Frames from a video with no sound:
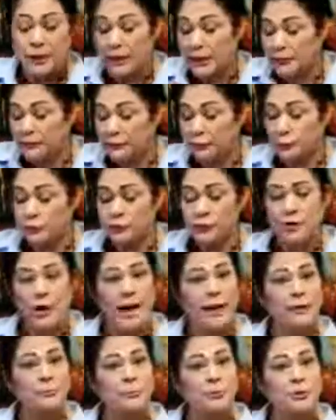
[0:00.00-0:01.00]
If you
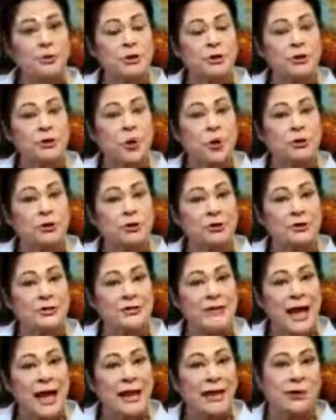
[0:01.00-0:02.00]
try and put it on the
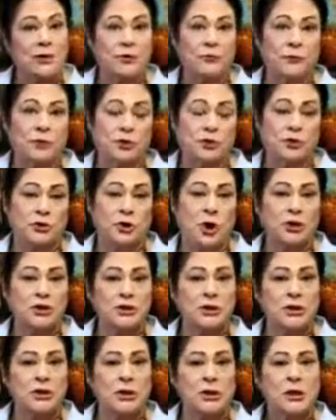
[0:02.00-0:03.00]
side of your
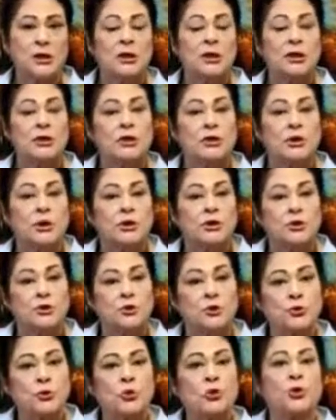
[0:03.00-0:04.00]
saucer, you are
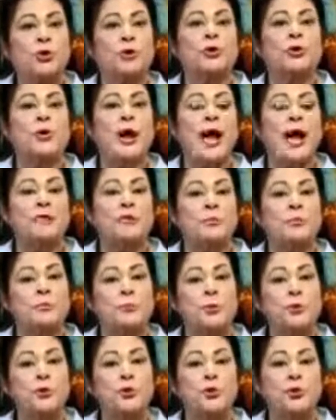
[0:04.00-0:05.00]
soon going to have a
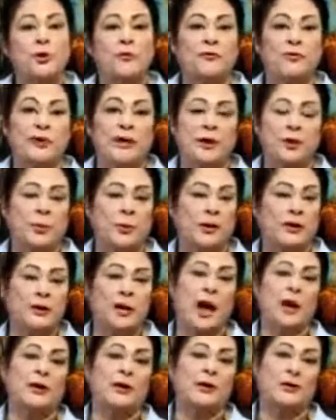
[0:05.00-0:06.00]
pool of liquid
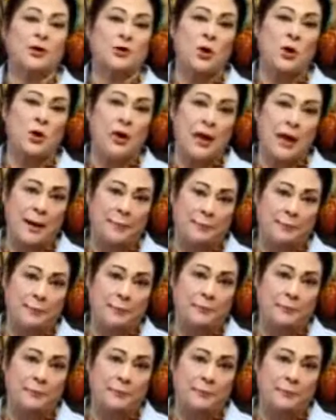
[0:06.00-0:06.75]
under your cup.